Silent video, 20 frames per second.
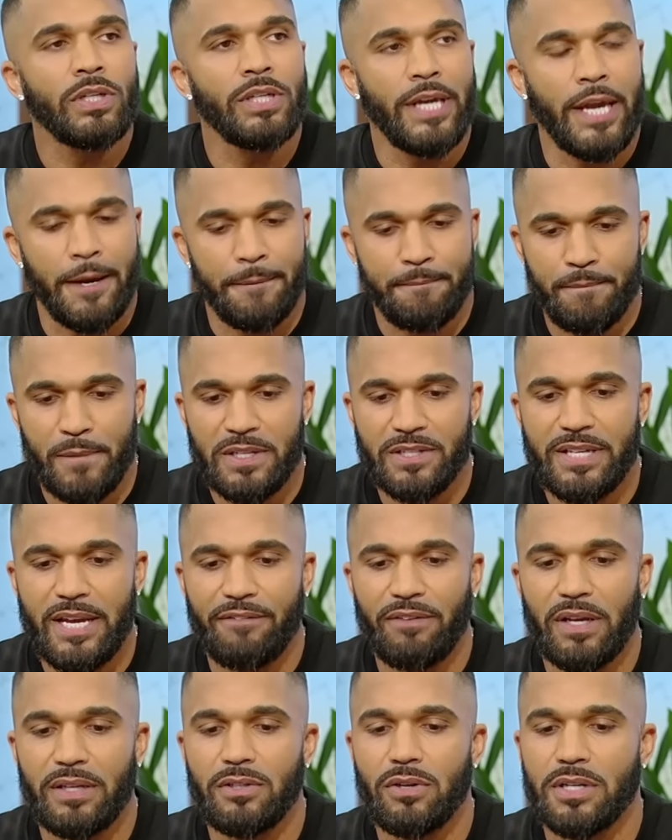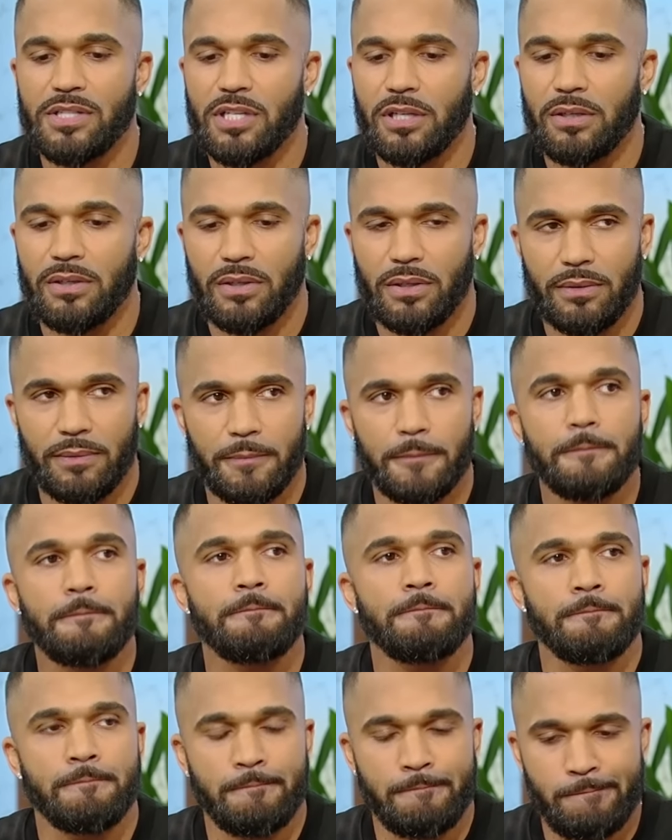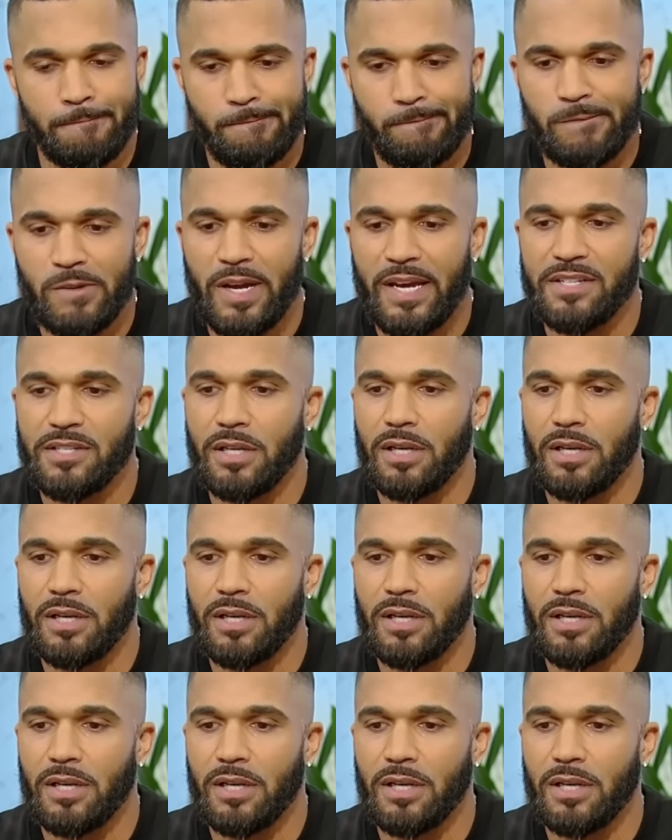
Yeah, it's definitely, you know. Caribbean. It's a, mm -hmm, yeah, it's